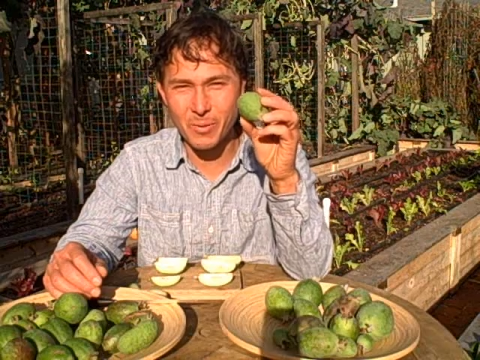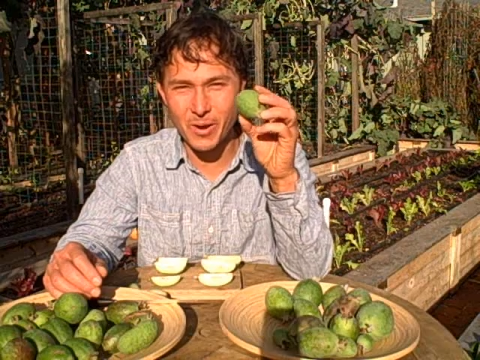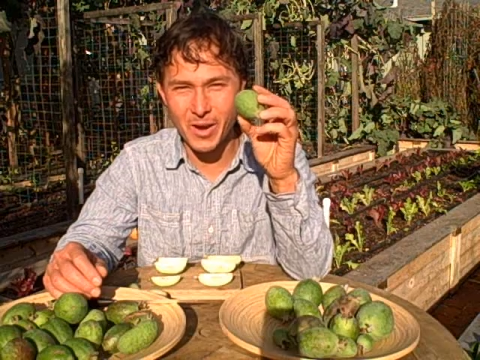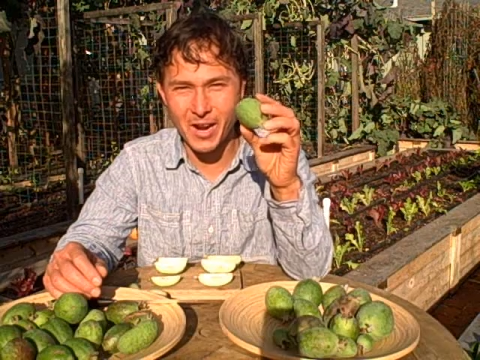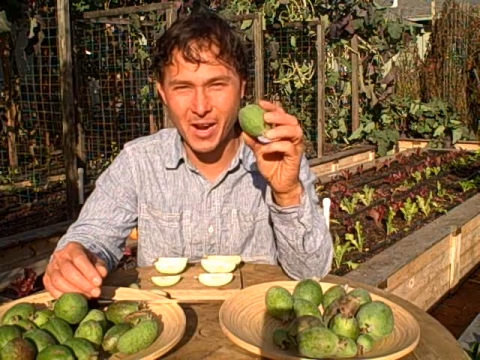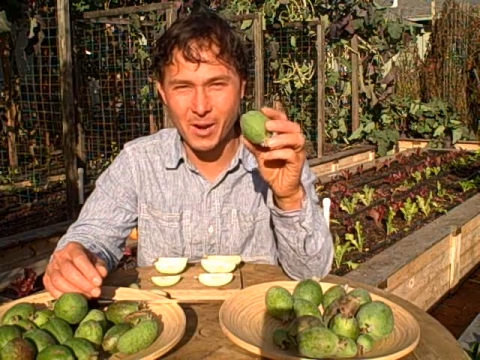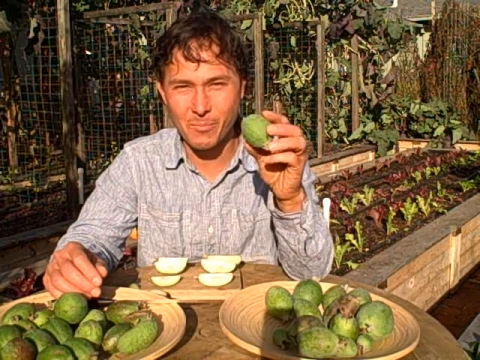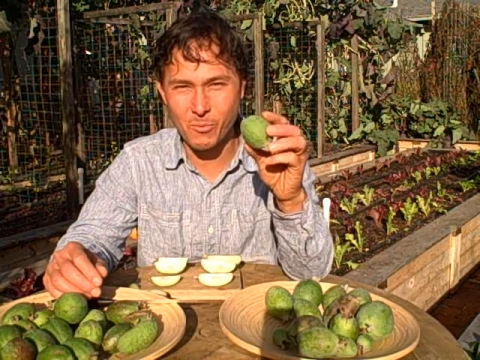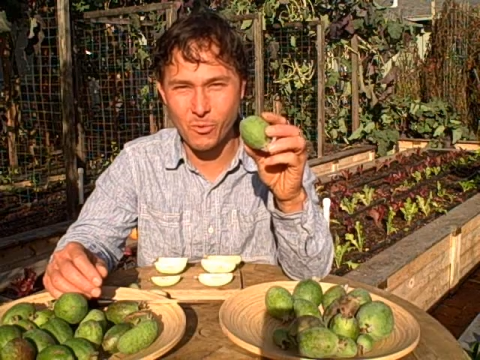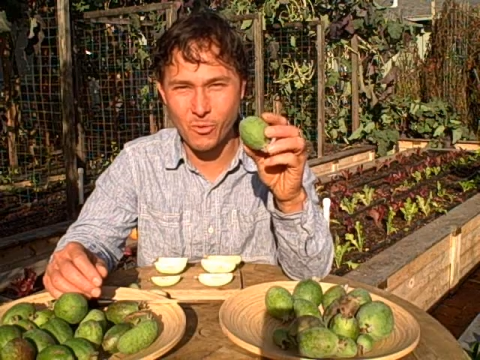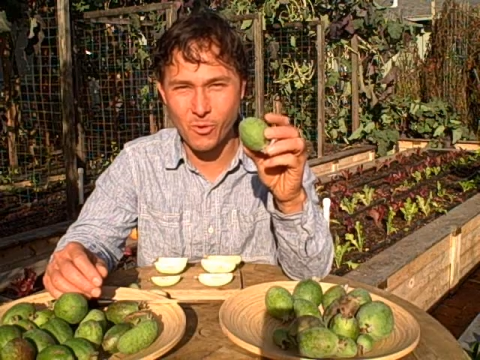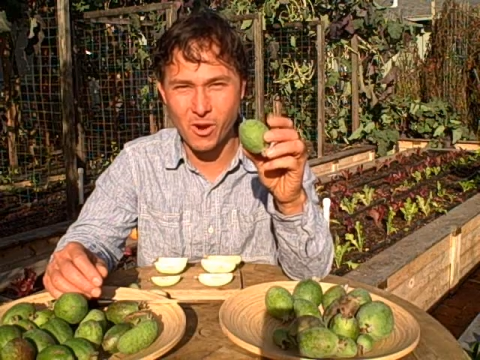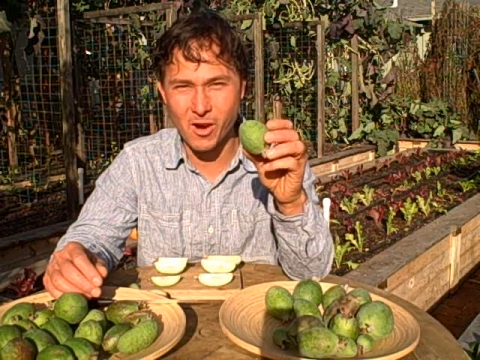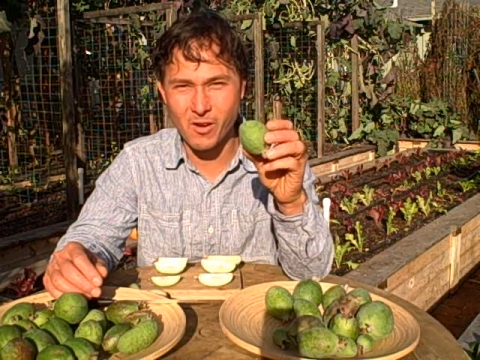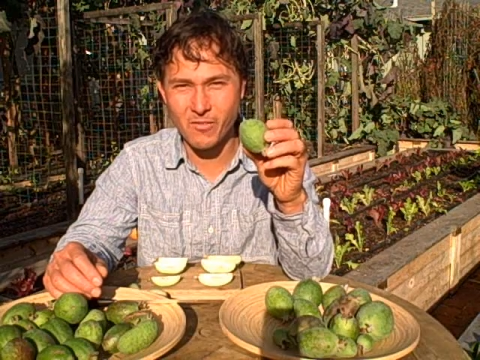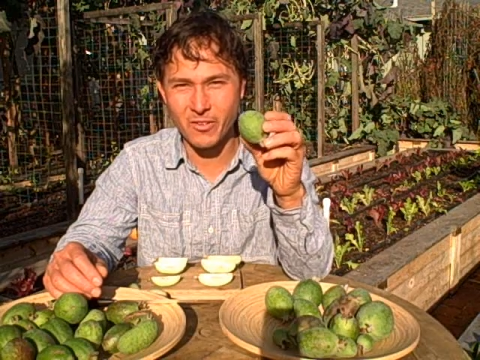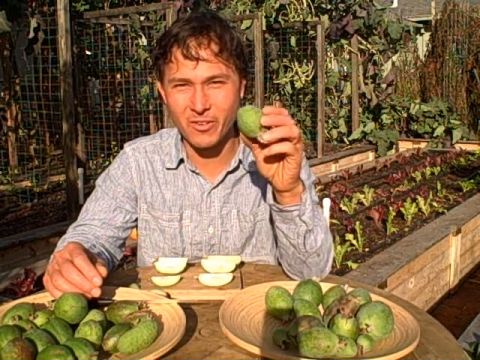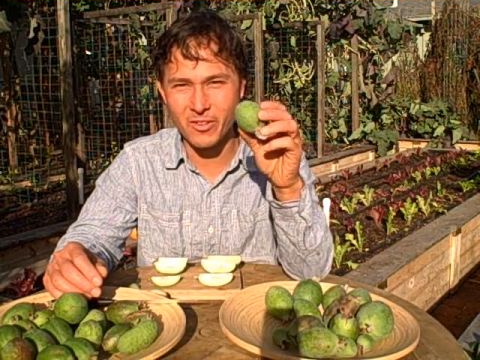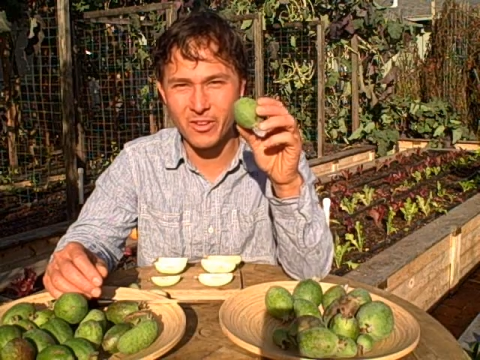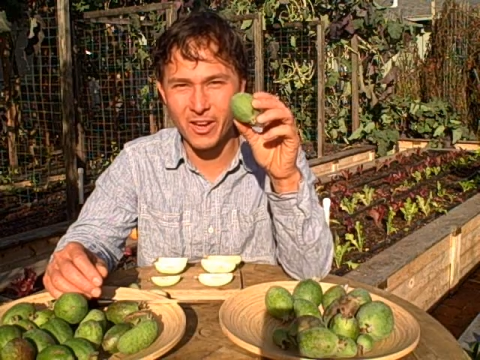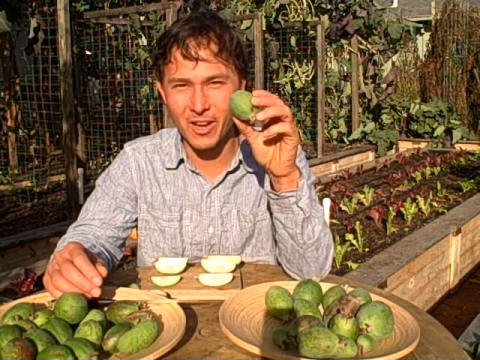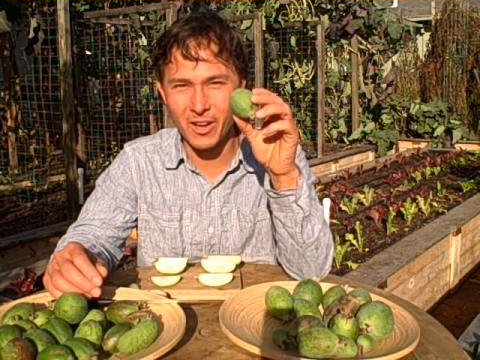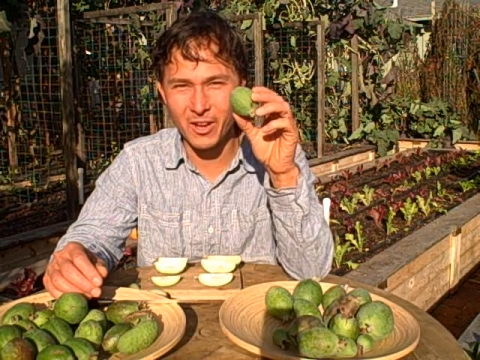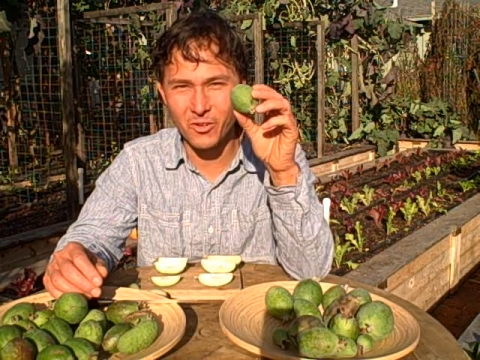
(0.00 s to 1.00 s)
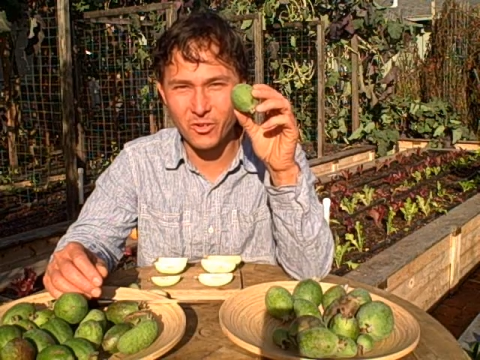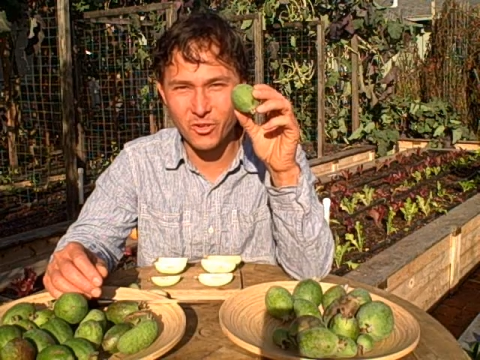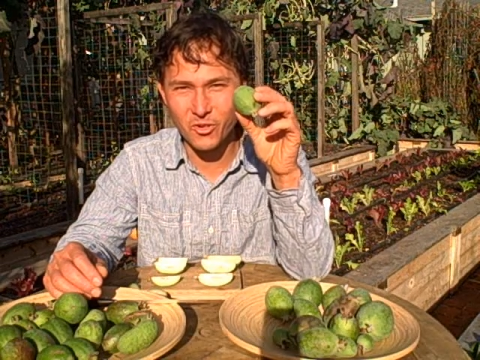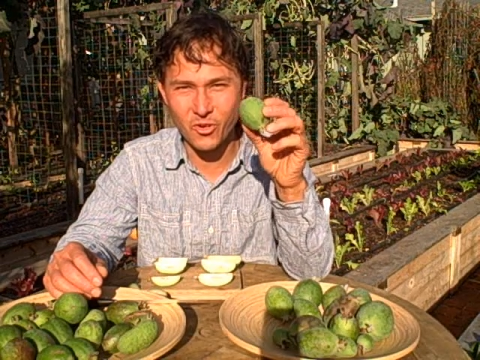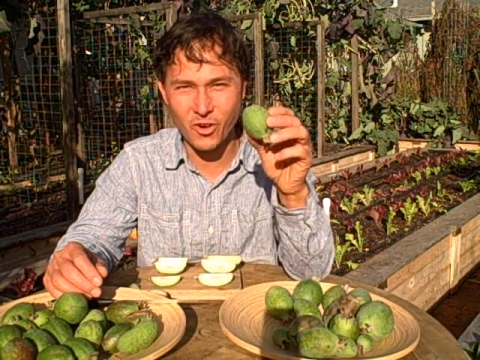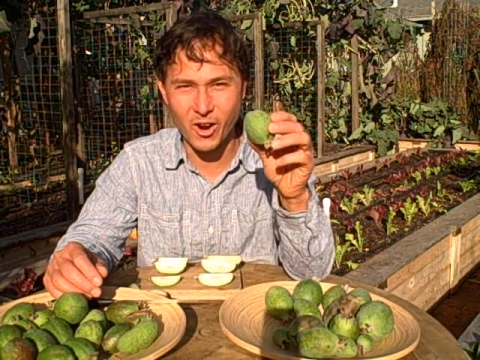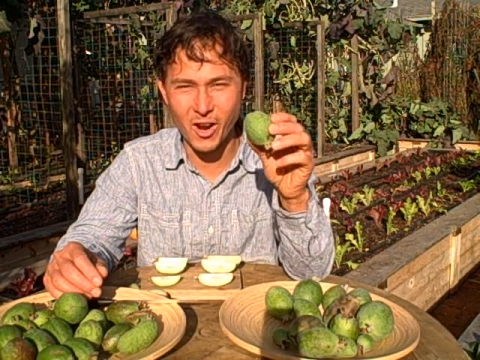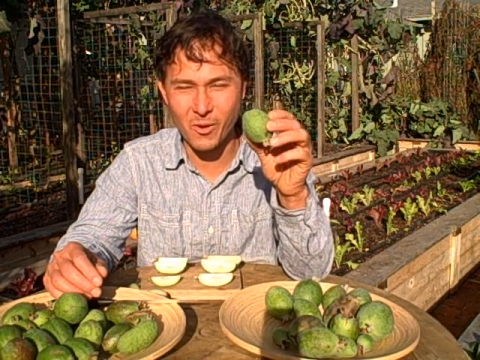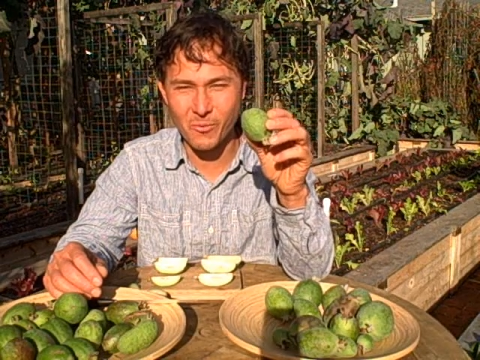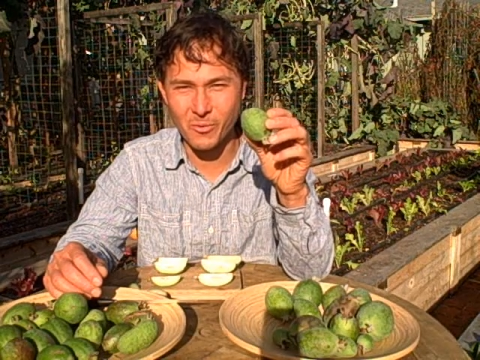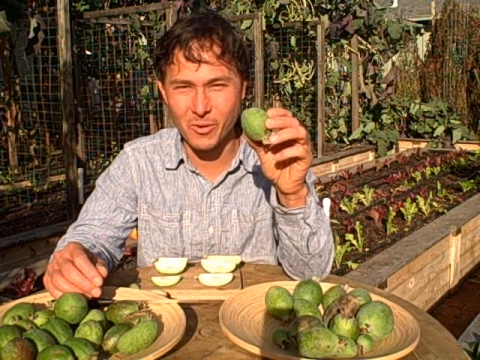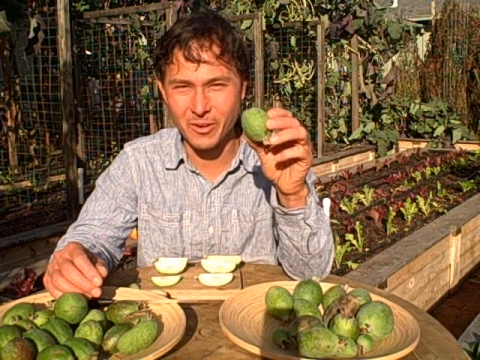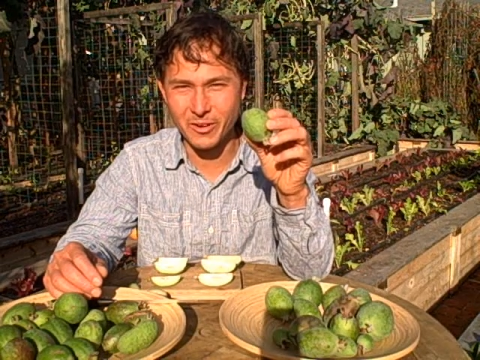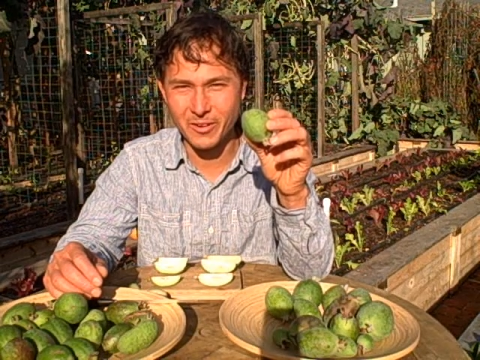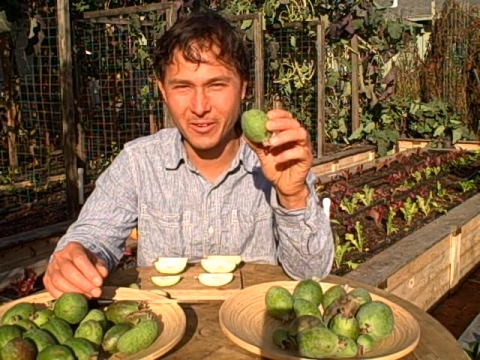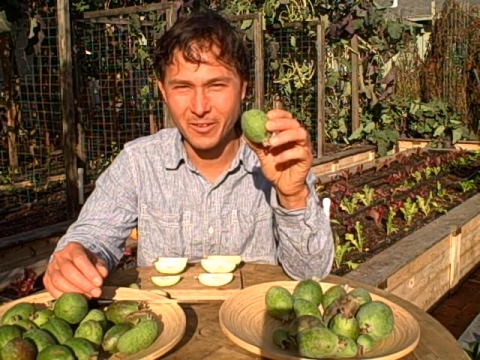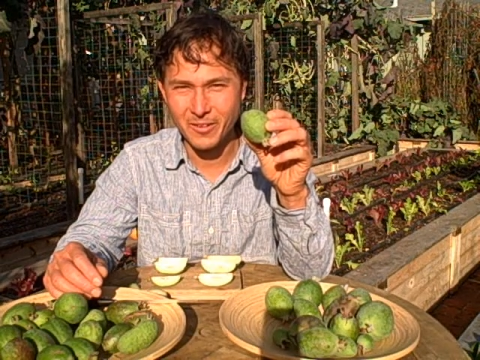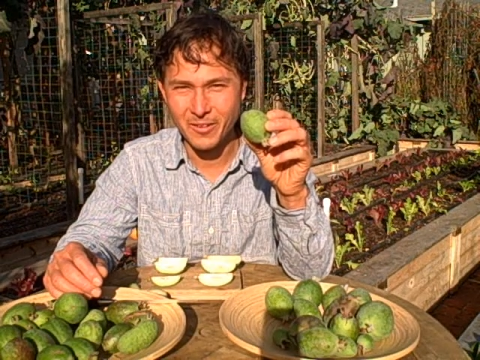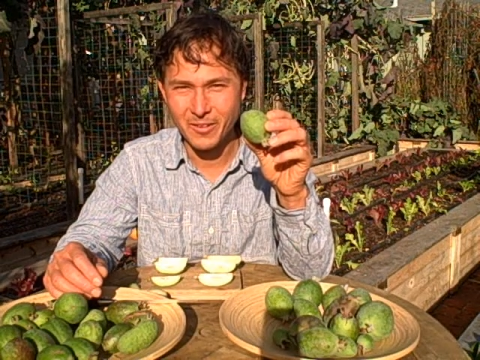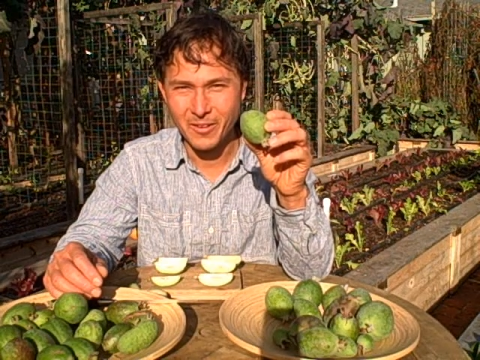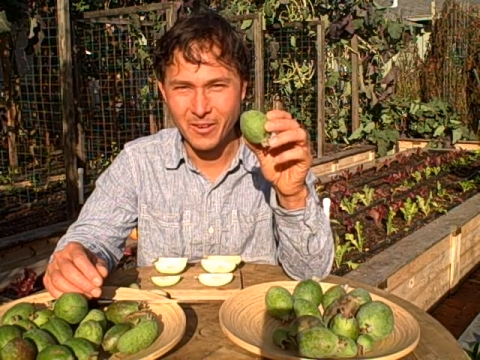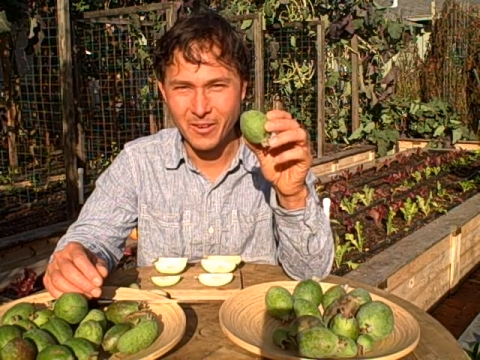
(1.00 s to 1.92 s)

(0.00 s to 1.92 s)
pineapple guava, you gotta go try one.